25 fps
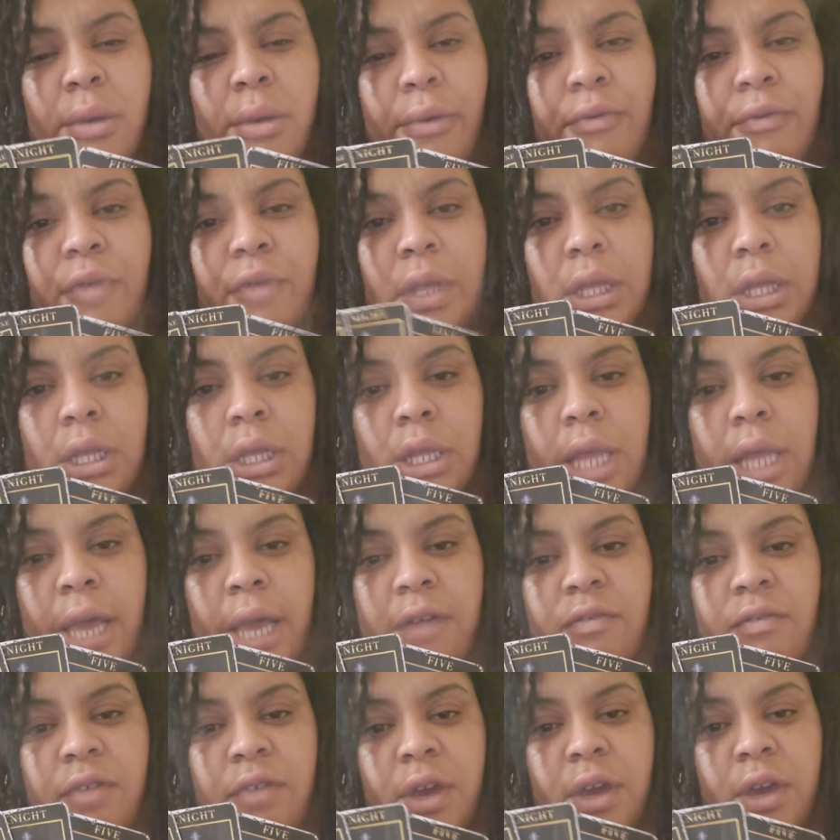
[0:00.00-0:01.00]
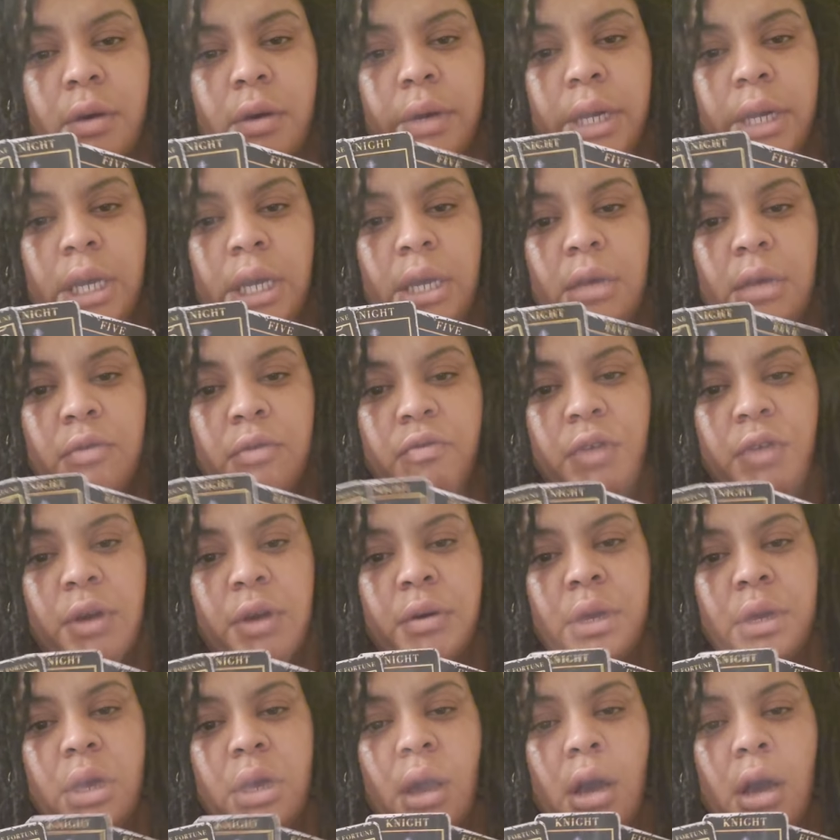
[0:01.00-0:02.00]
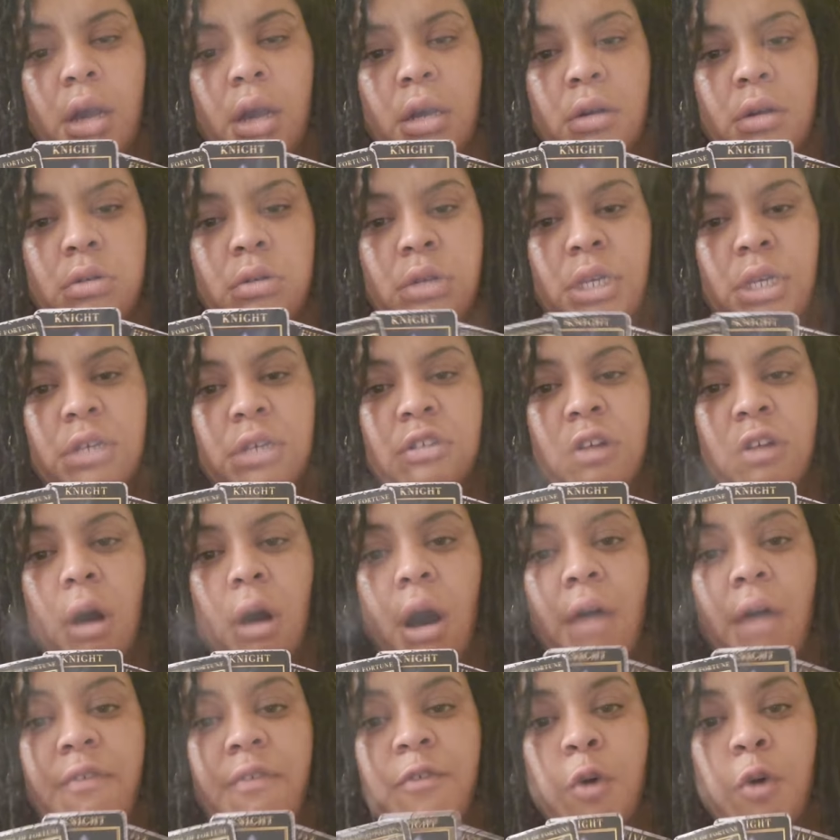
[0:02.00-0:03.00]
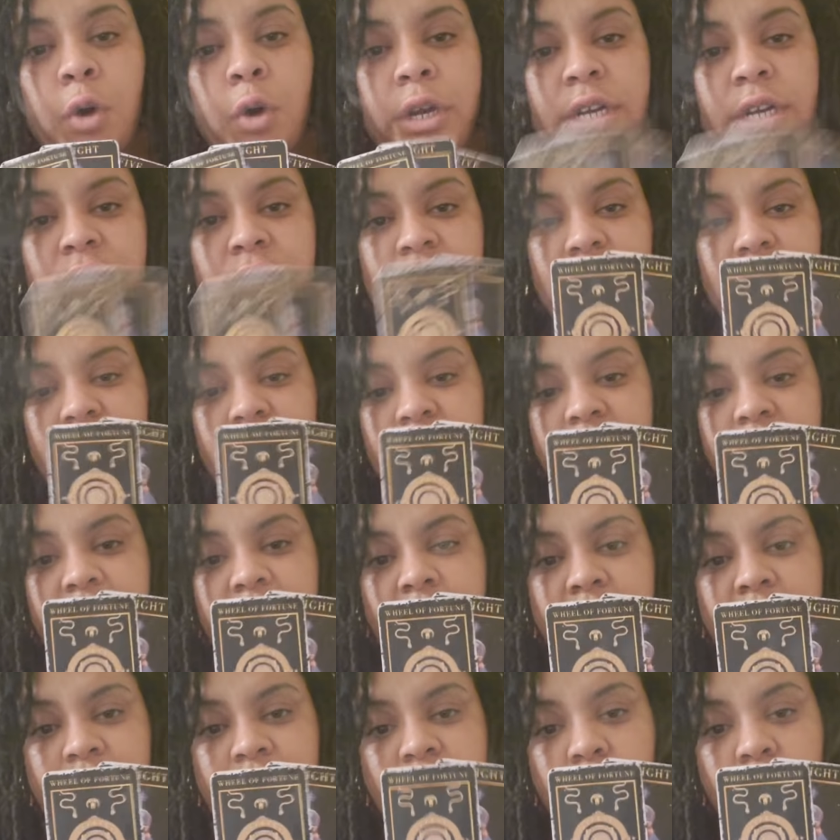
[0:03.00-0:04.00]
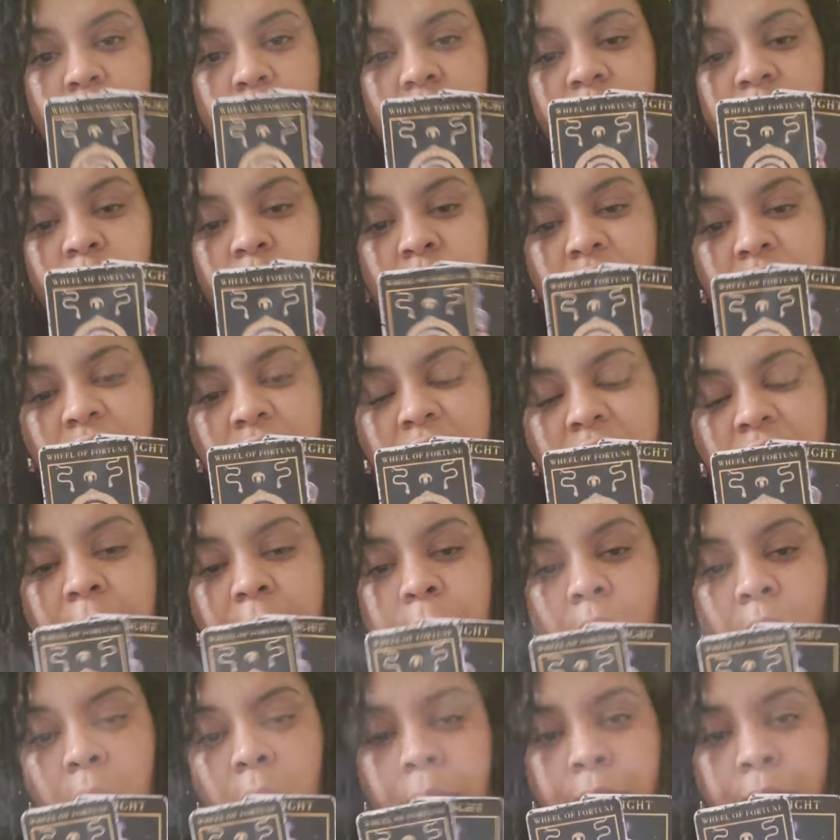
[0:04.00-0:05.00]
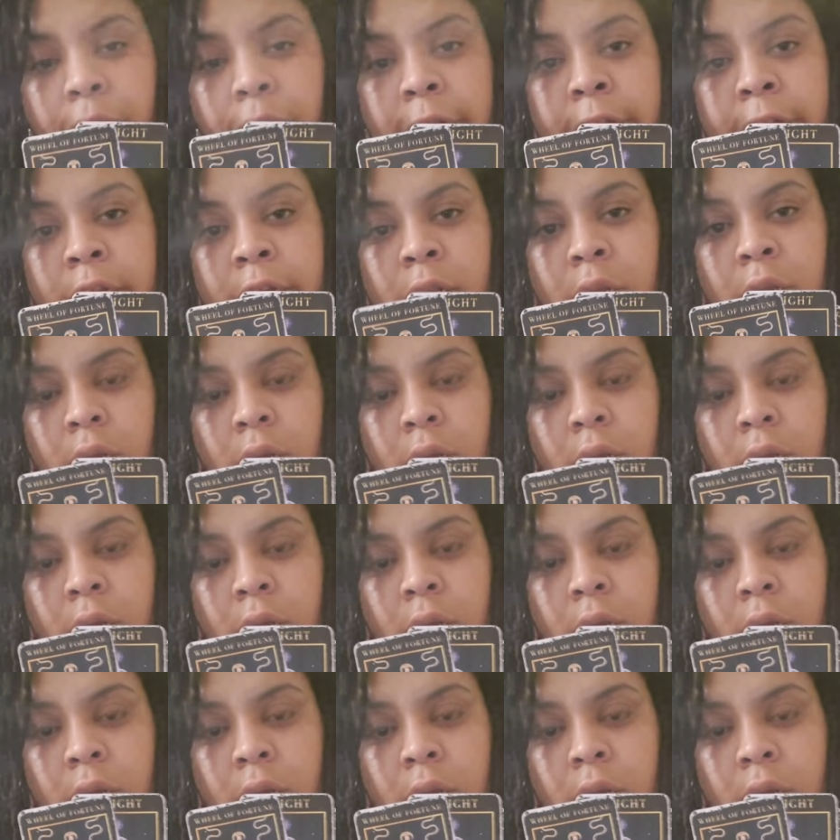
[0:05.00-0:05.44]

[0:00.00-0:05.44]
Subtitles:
Feeling like very, very hurt. He's all for his success. The Wheel of Fortune came upright.